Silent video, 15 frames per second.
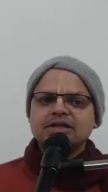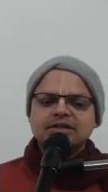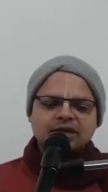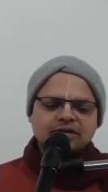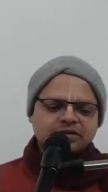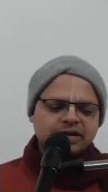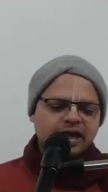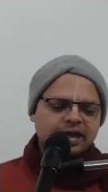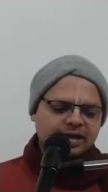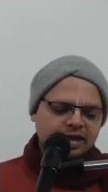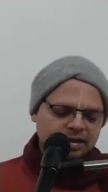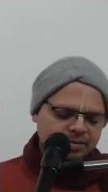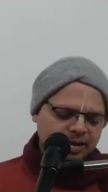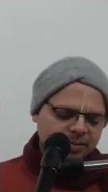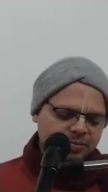Just like
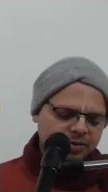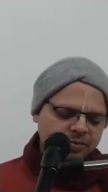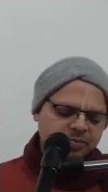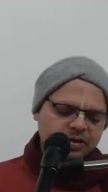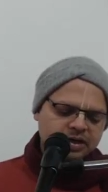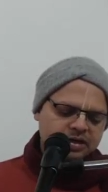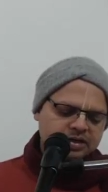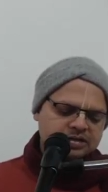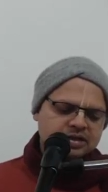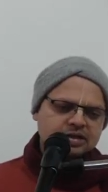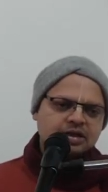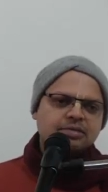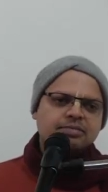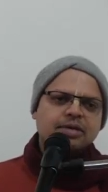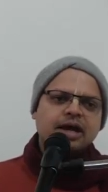in my paper, it is
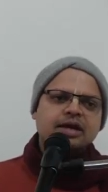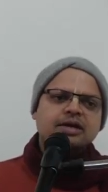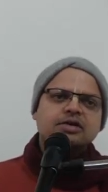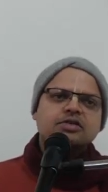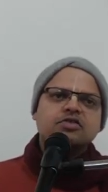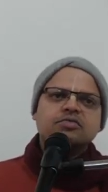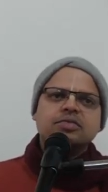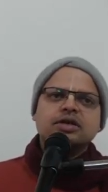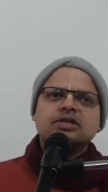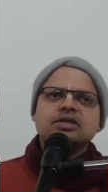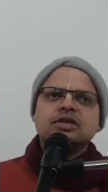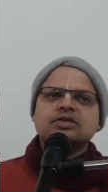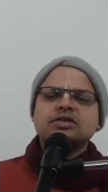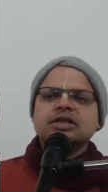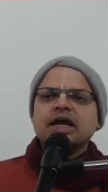written my date of birth
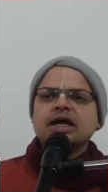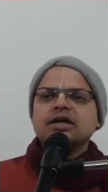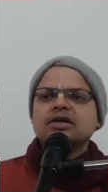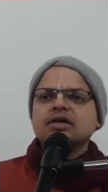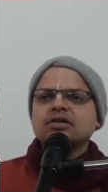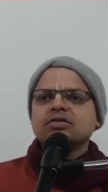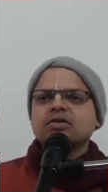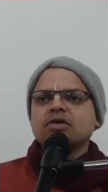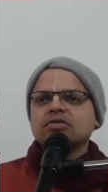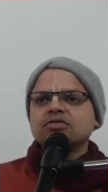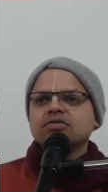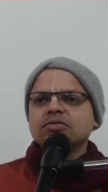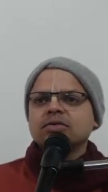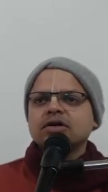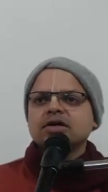is 19th
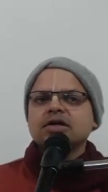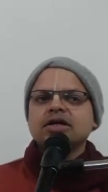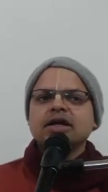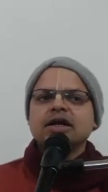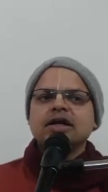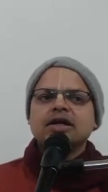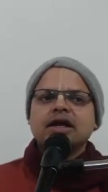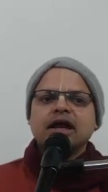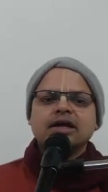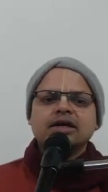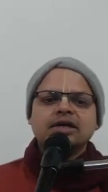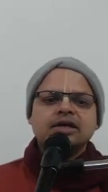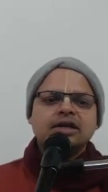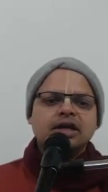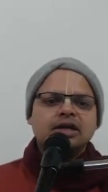October
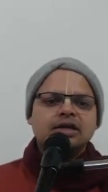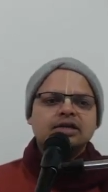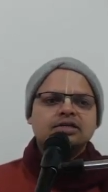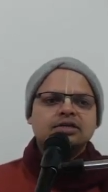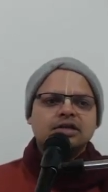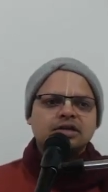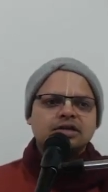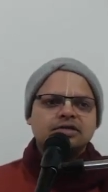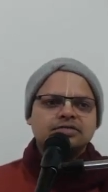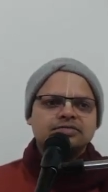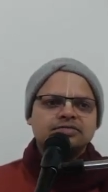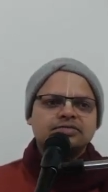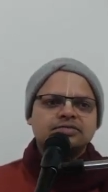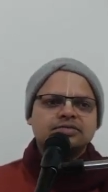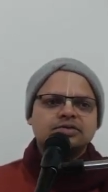1983.
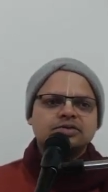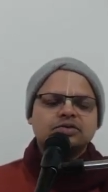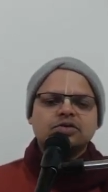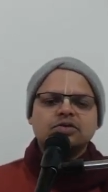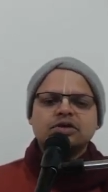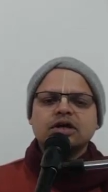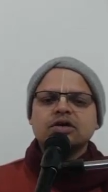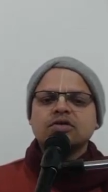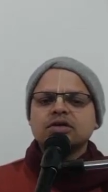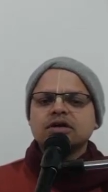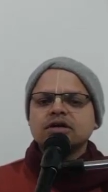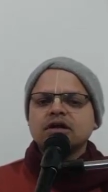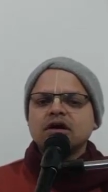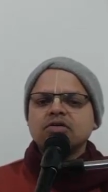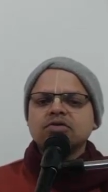So you can note
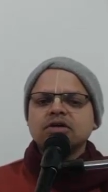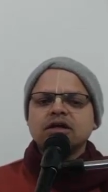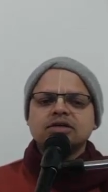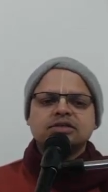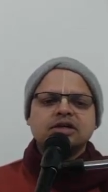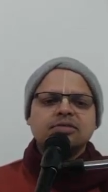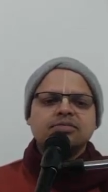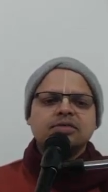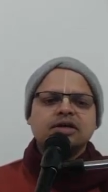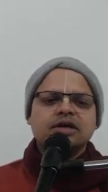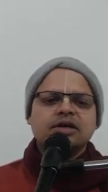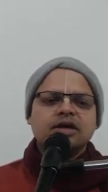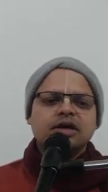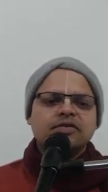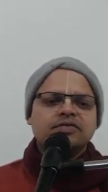it down and send me
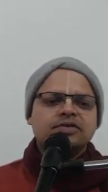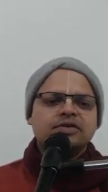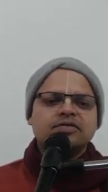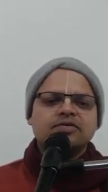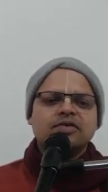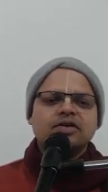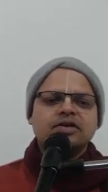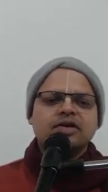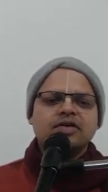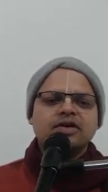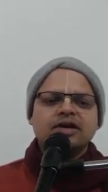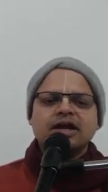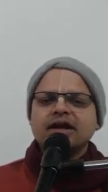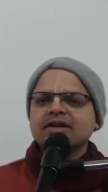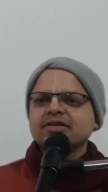a gift on
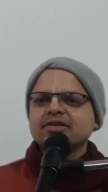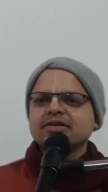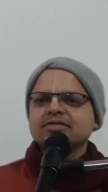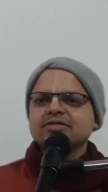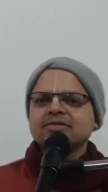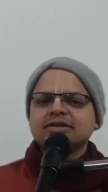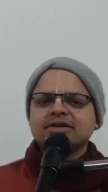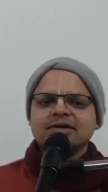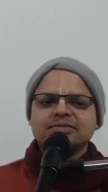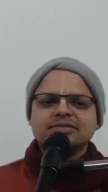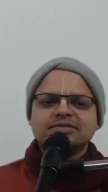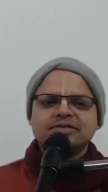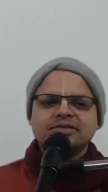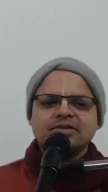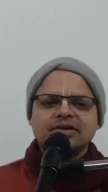19th October
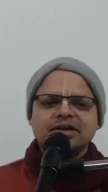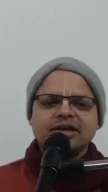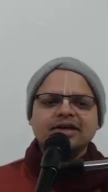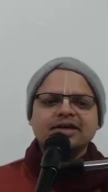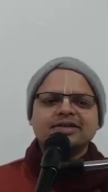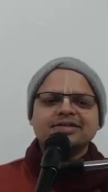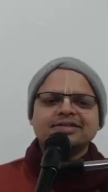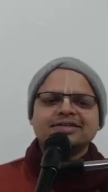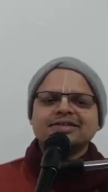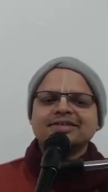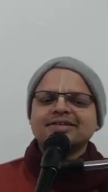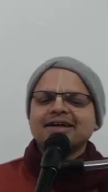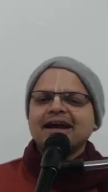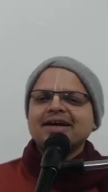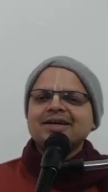comes. Okay?
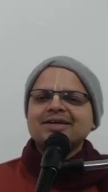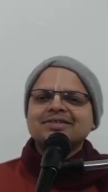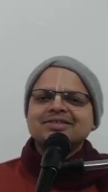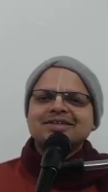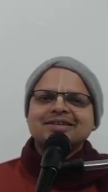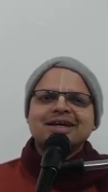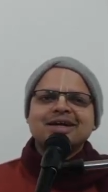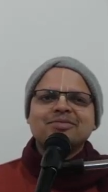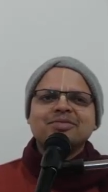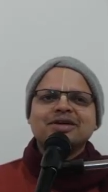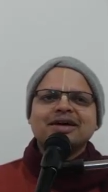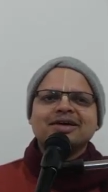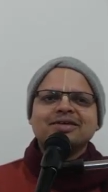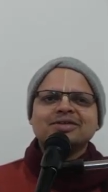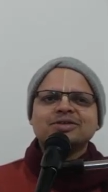At least send me
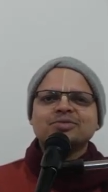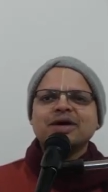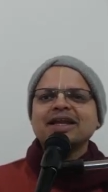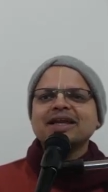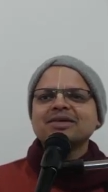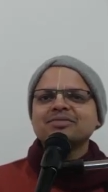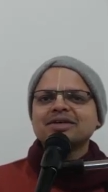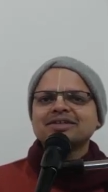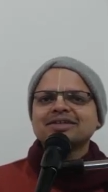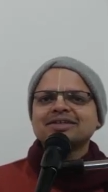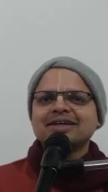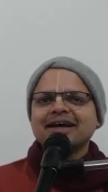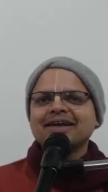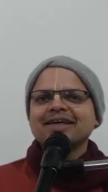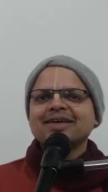a smiling
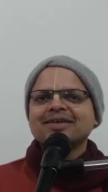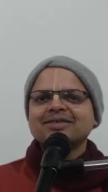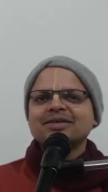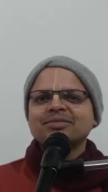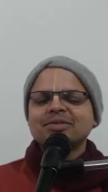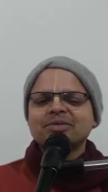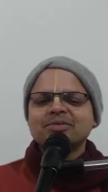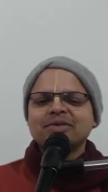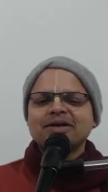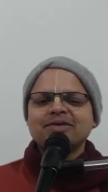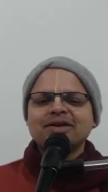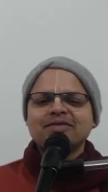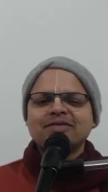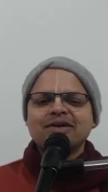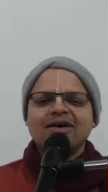message. Hare Krishna Prabhu, may
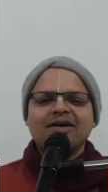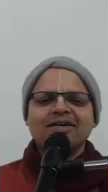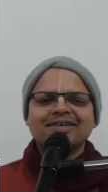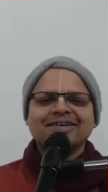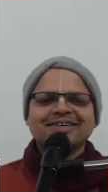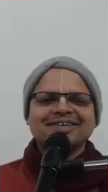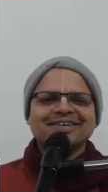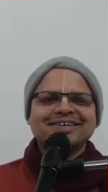you live long.